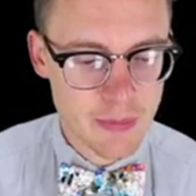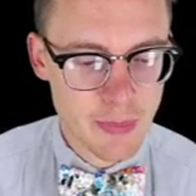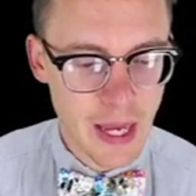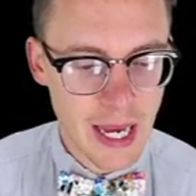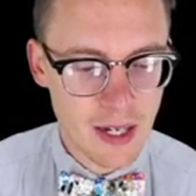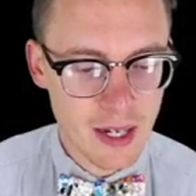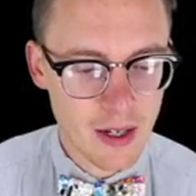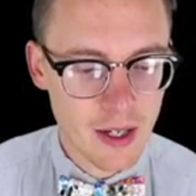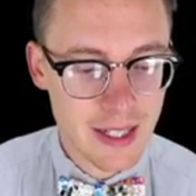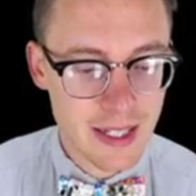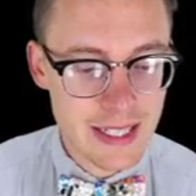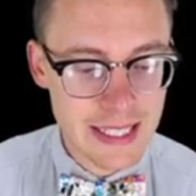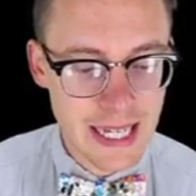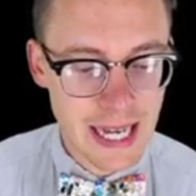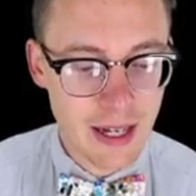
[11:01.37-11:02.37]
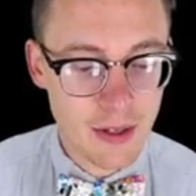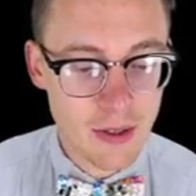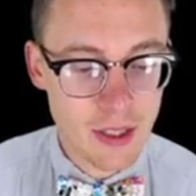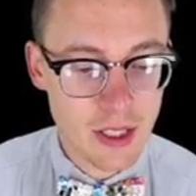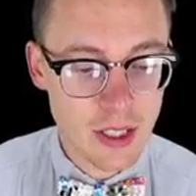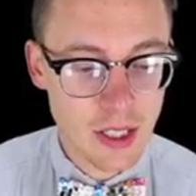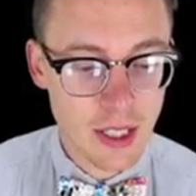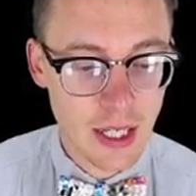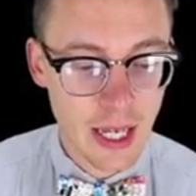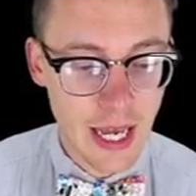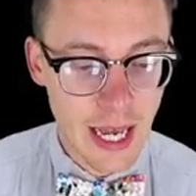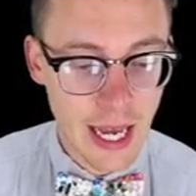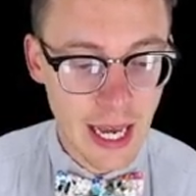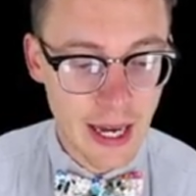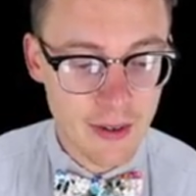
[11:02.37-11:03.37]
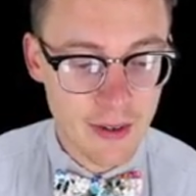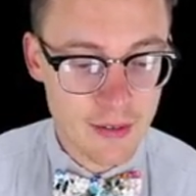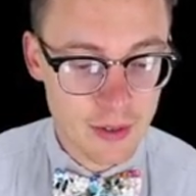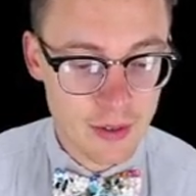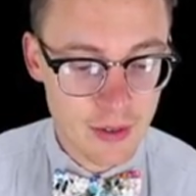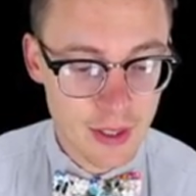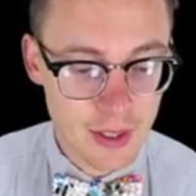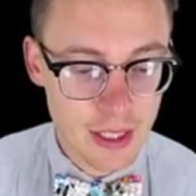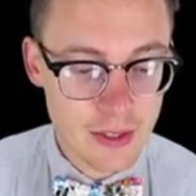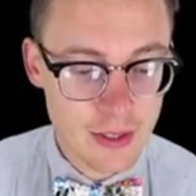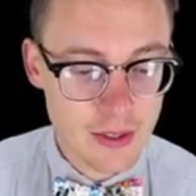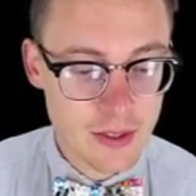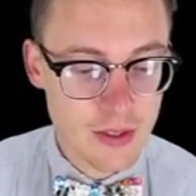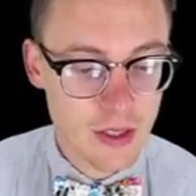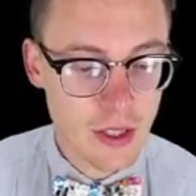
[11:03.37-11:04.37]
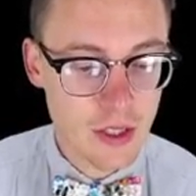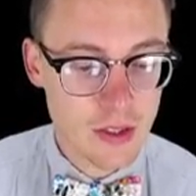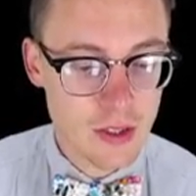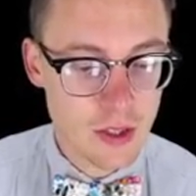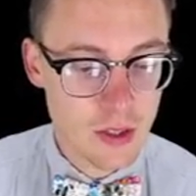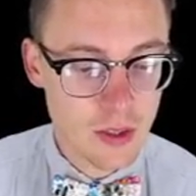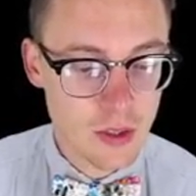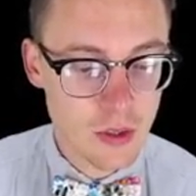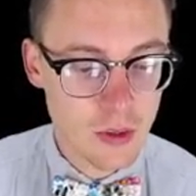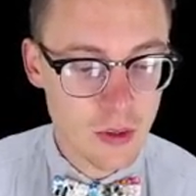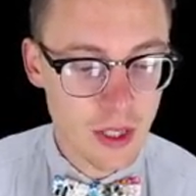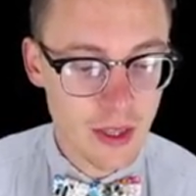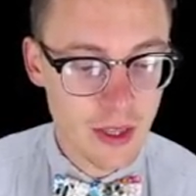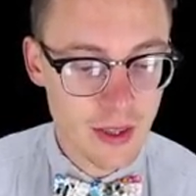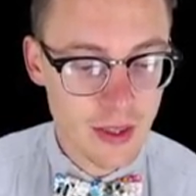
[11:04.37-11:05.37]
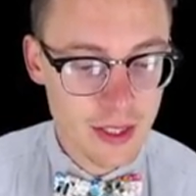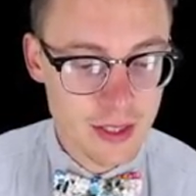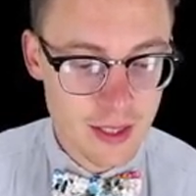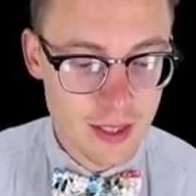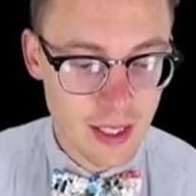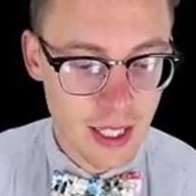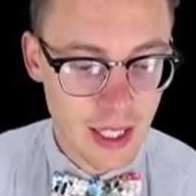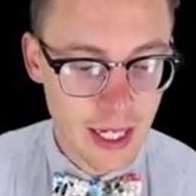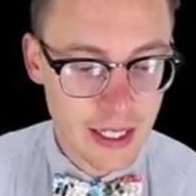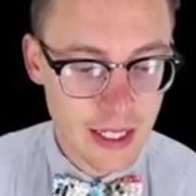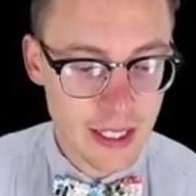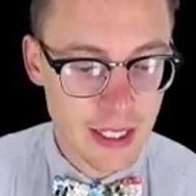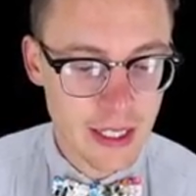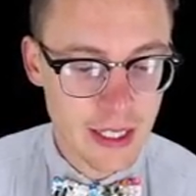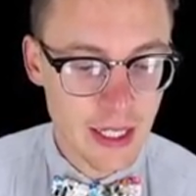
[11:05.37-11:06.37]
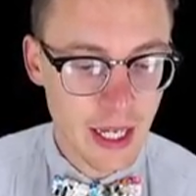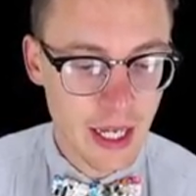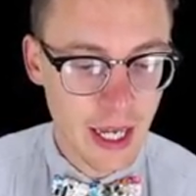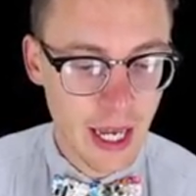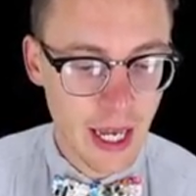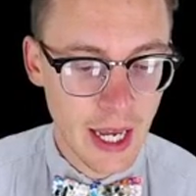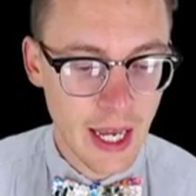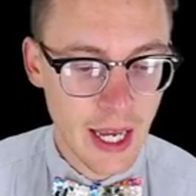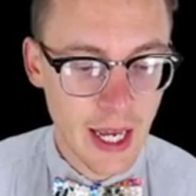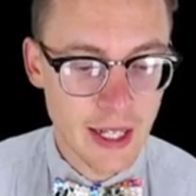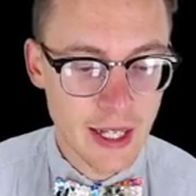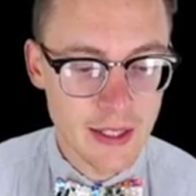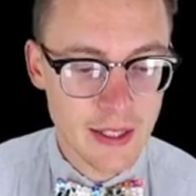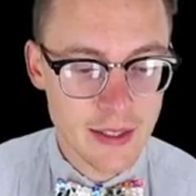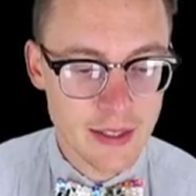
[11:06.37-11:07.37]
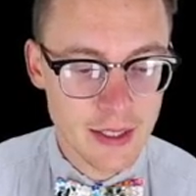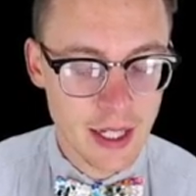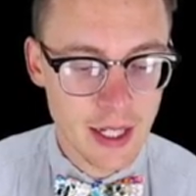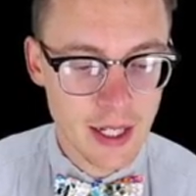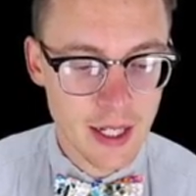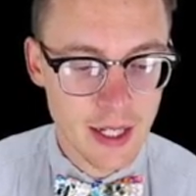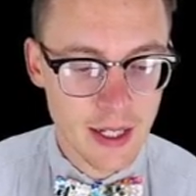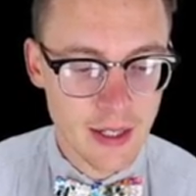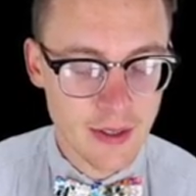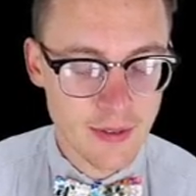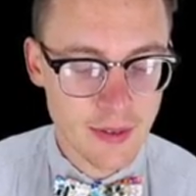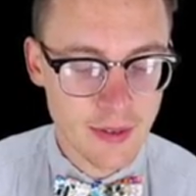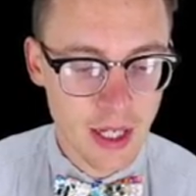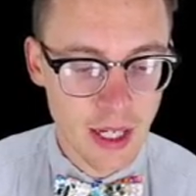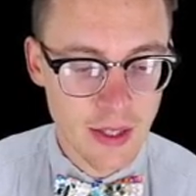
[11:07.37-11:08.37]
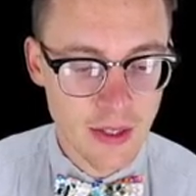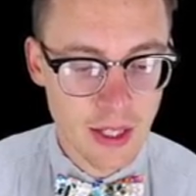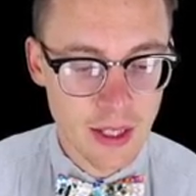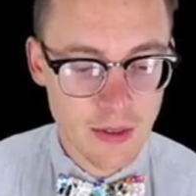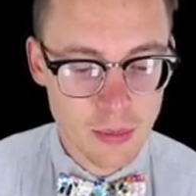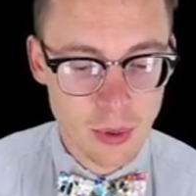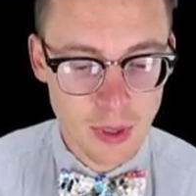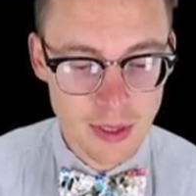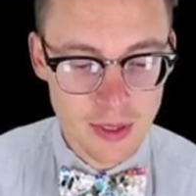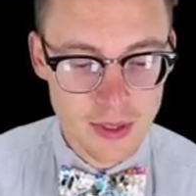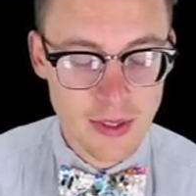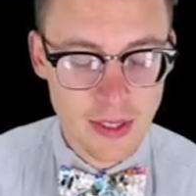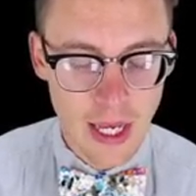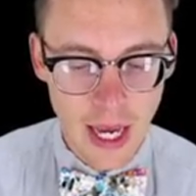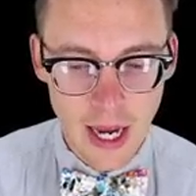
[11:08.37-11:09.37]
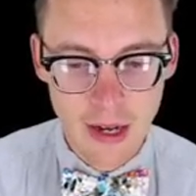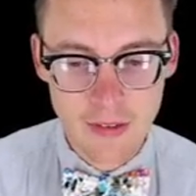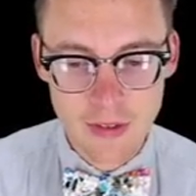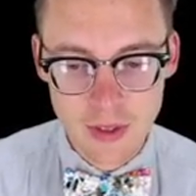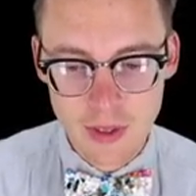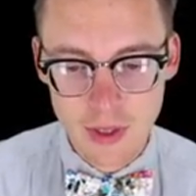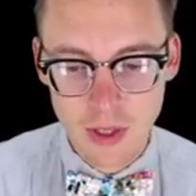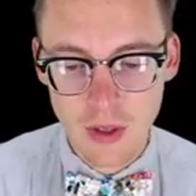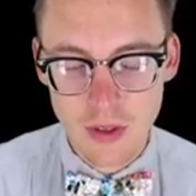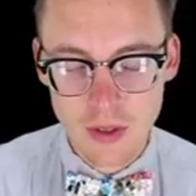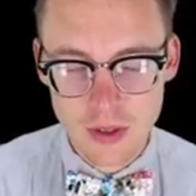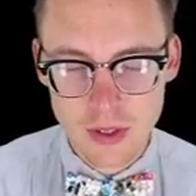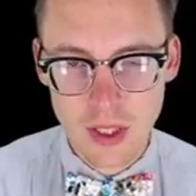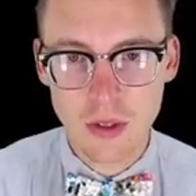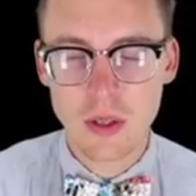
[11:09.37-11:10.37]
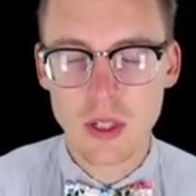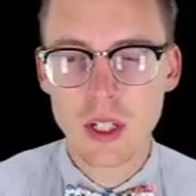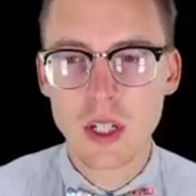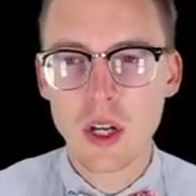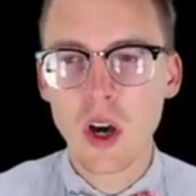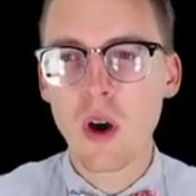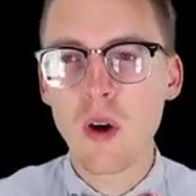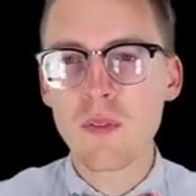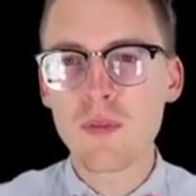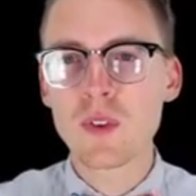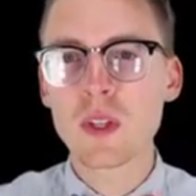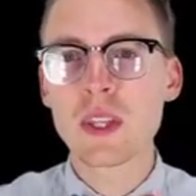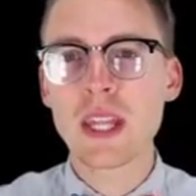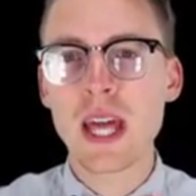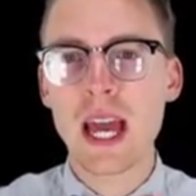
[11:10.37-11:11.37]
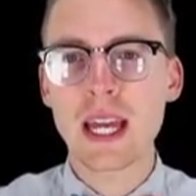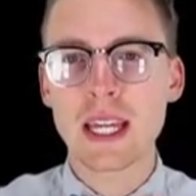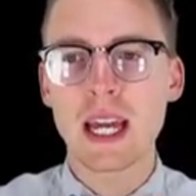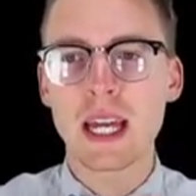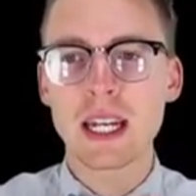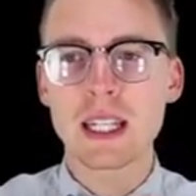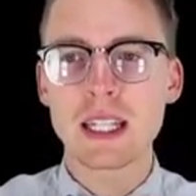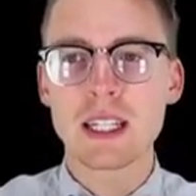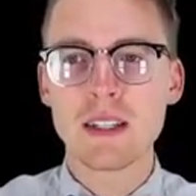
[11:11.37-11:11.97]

back on down after this to this line, and then prints after call. So hopefully that kind of